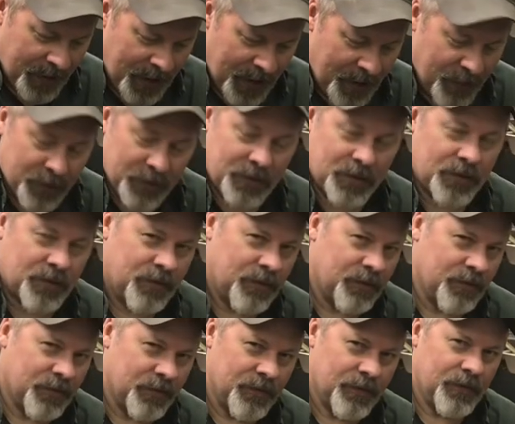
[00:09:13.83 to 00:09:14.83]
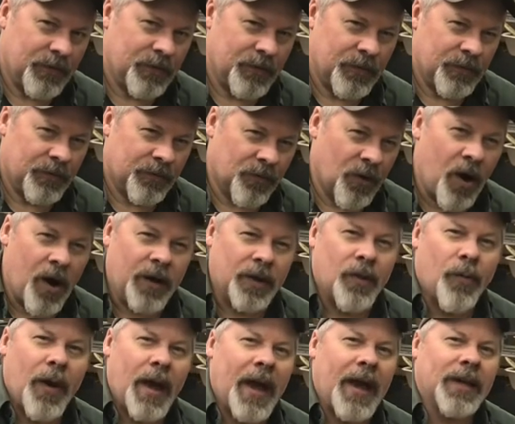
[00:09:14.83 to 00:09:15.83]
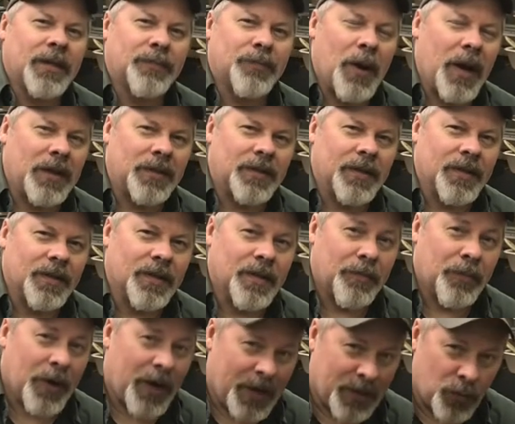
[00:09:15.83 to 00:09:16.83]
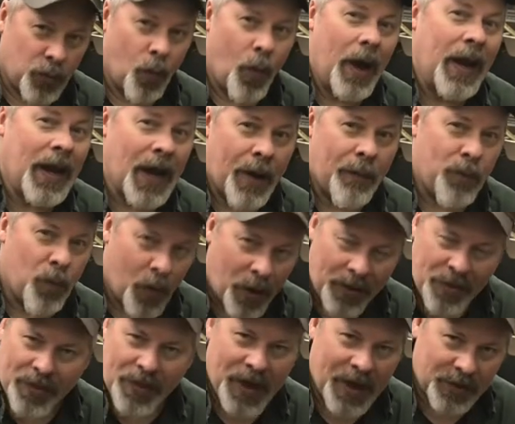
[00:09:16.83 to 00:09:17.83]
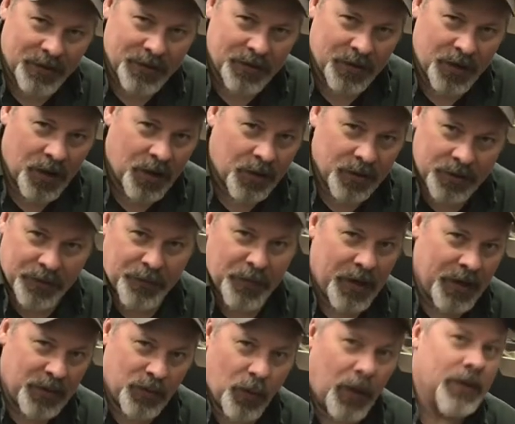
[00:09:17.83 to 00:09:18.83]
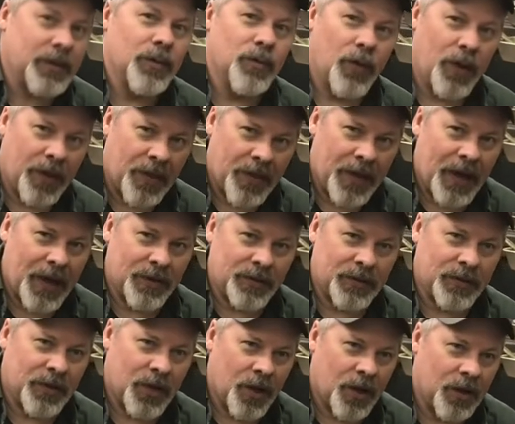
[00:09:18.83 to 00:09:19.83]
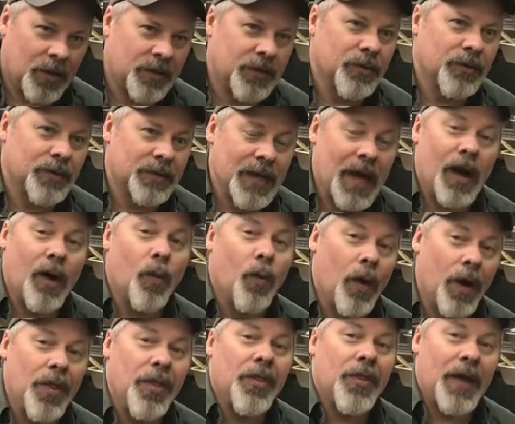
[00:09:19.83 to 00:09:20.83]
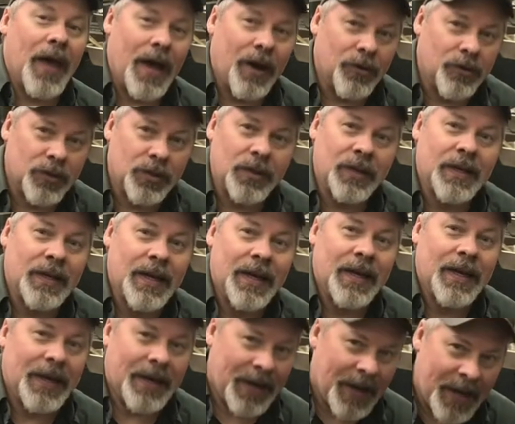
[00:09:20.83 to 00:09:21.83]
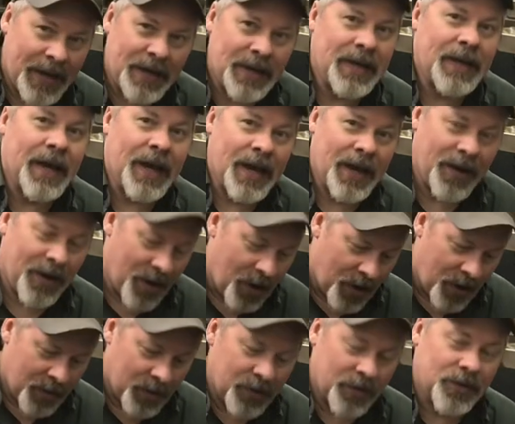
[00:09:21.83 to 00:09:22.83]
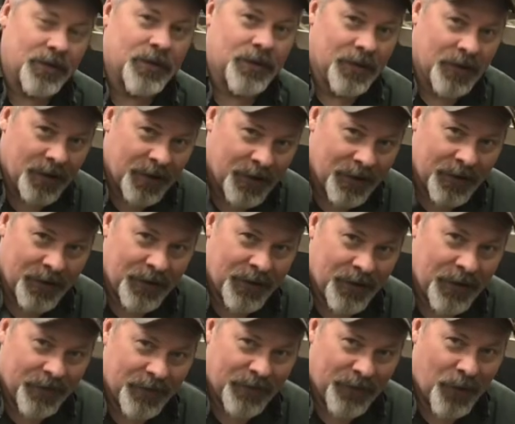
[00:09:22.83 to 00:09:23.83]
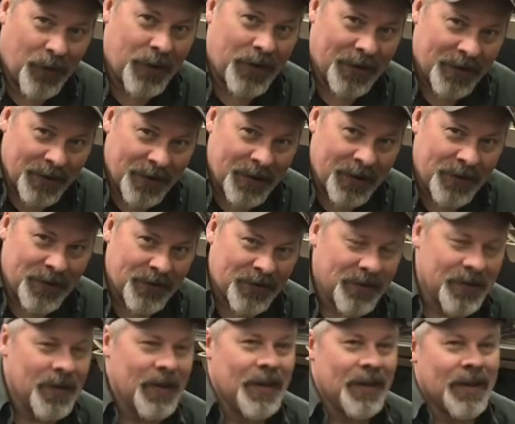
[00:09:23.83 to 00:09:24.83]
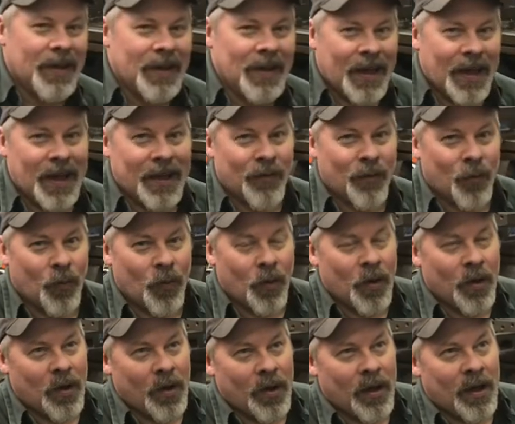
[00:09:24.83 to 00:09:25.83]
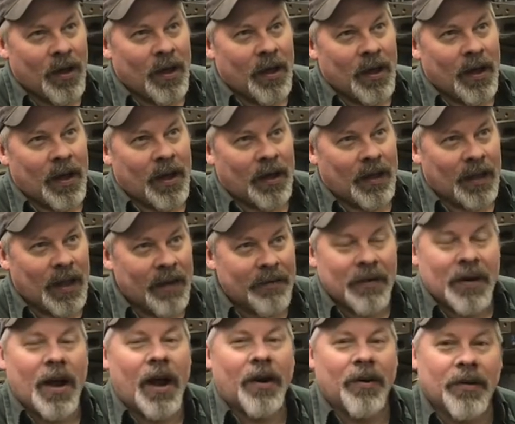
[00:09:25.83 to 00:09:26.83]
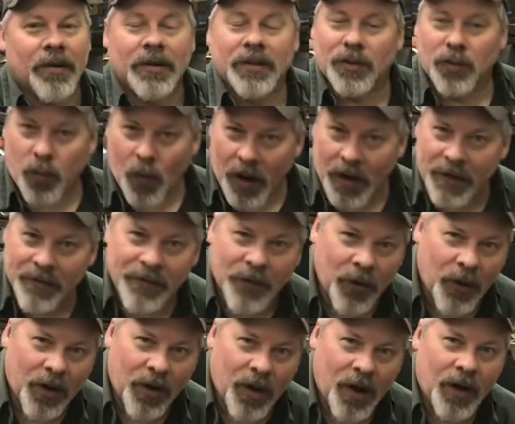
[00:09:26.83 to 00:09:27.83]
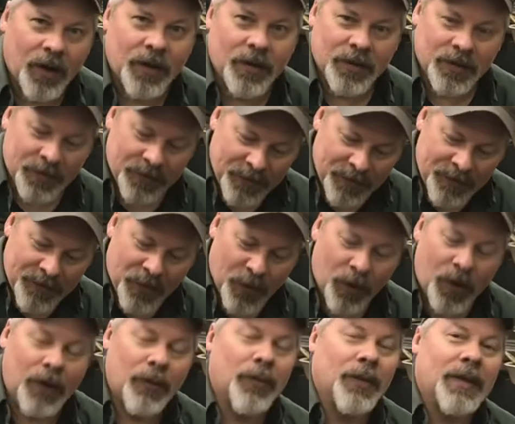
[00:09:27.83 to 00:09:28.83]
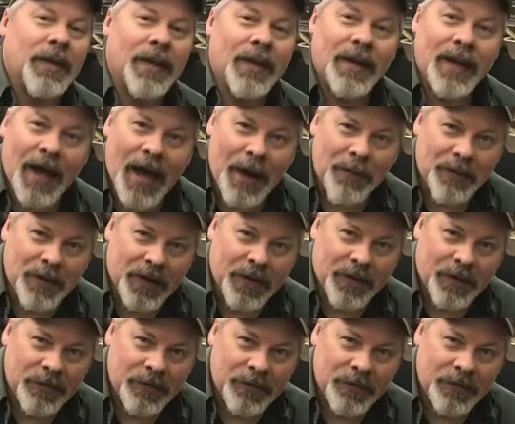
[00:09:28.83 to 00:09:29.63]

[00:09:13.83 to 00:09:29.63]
I was wrong the way I expressed it. The price went up $1,000. The price wasn't $1,000. It was now $1,099 for one of these and $1,124 for one with the adapter.